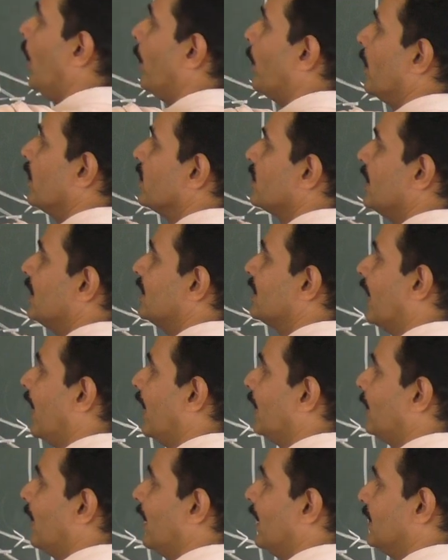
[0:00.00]
Opposite
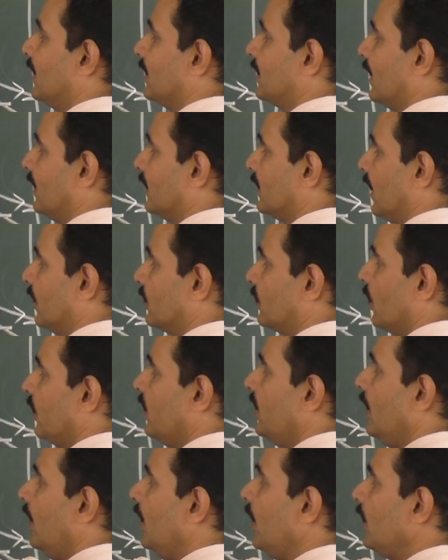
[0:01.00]
side by adjacent side. So
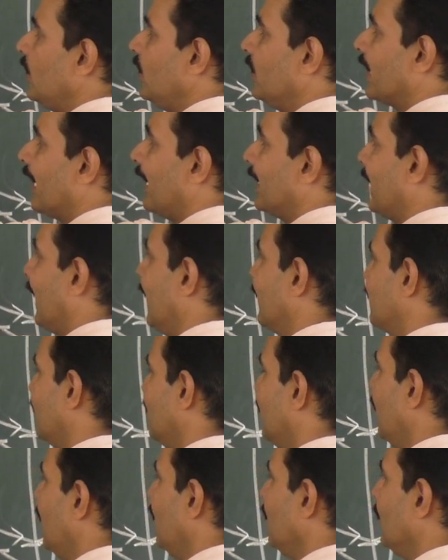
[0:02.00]
here you get h,
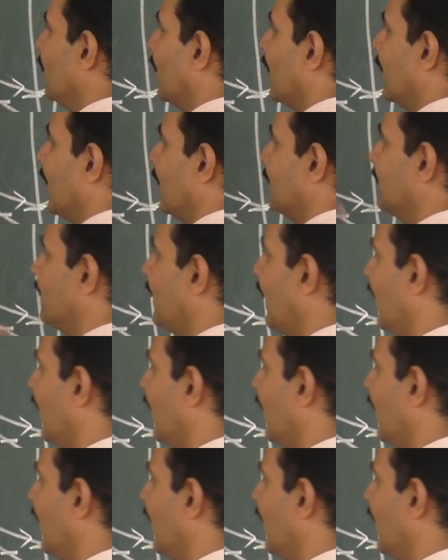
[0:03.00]
here you get h